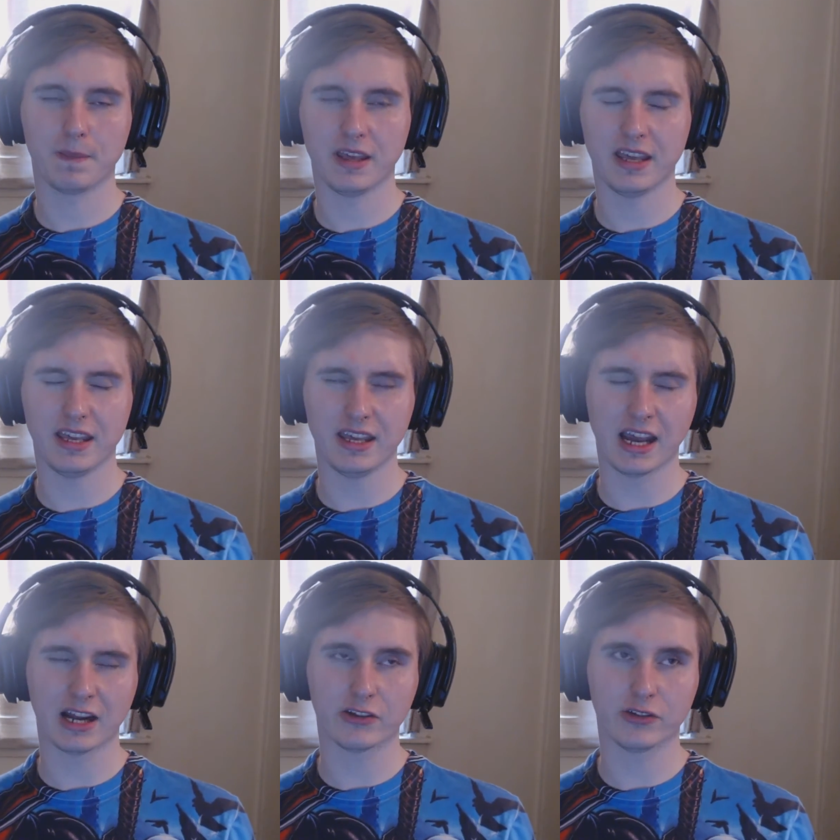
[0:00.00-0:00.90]
He
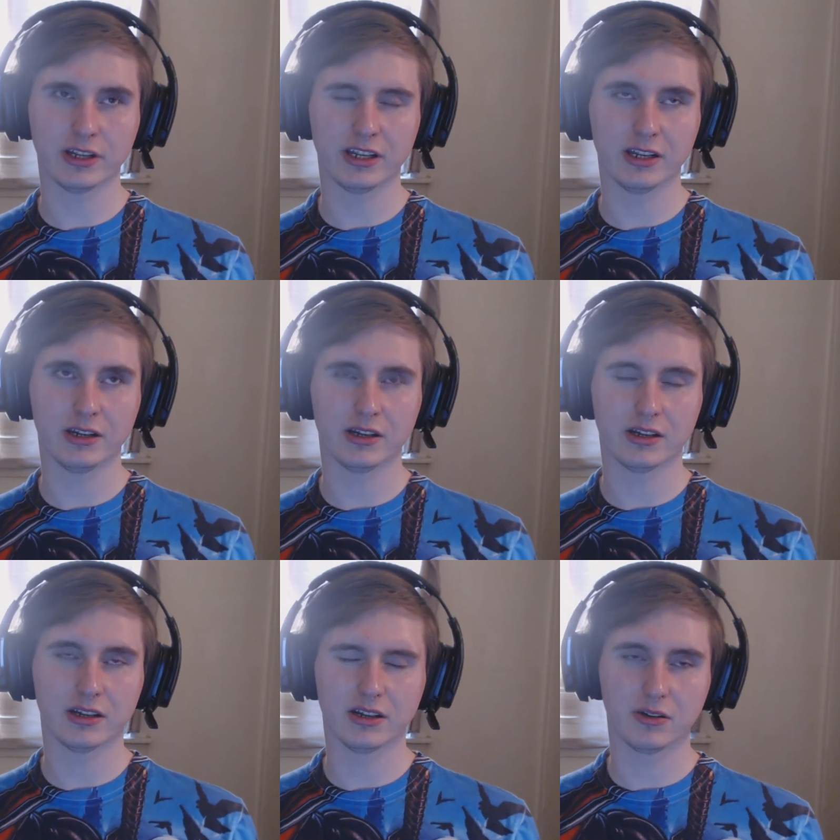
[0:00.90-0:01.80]
actually
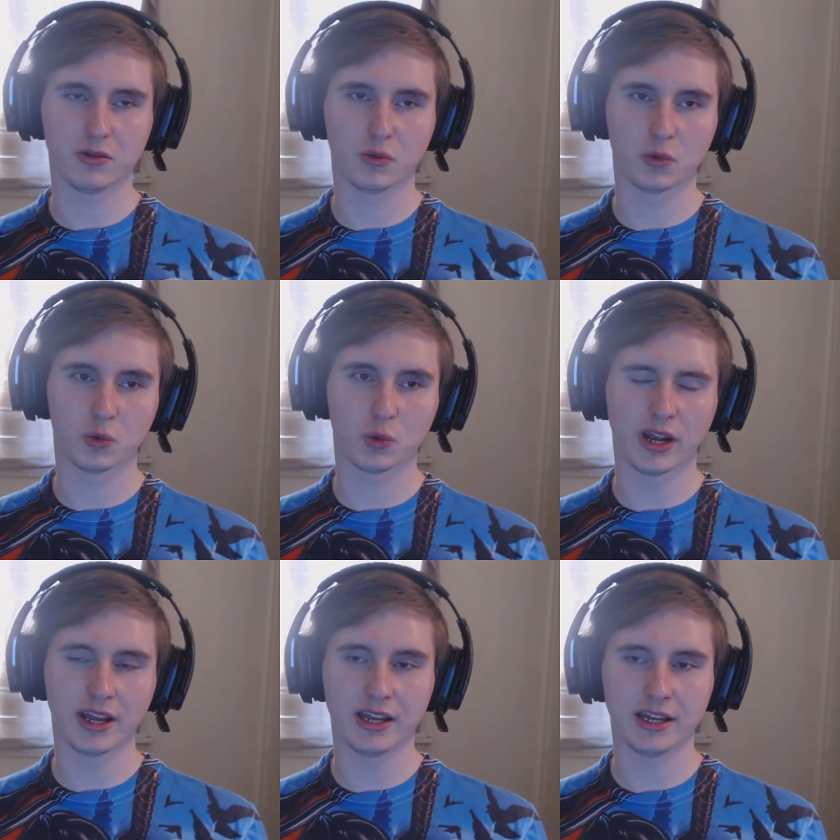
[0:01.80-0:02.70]

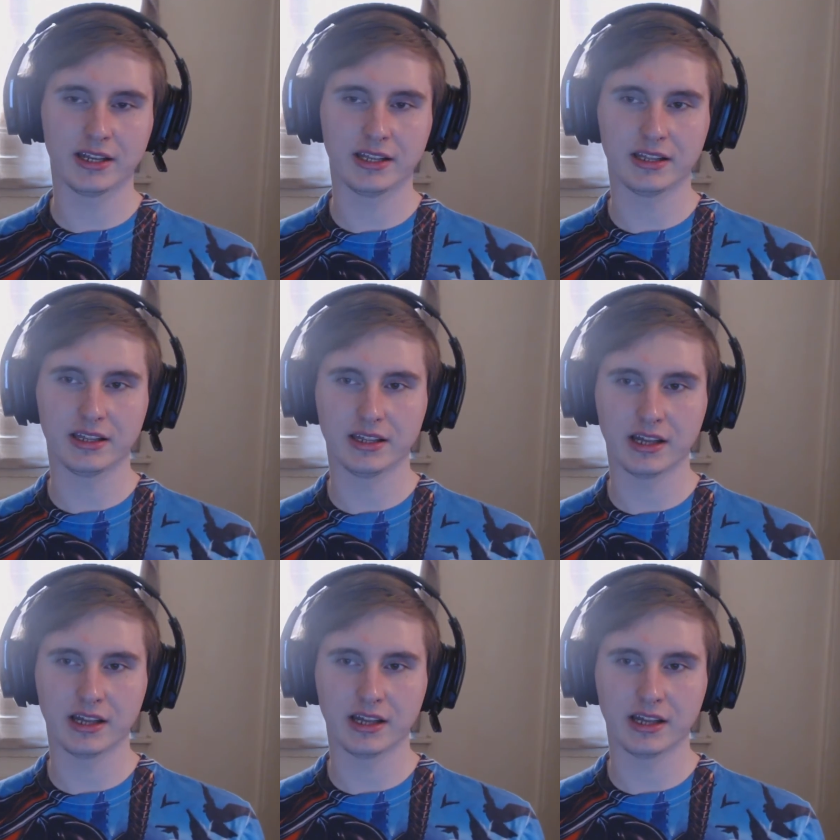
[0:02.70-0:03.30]
read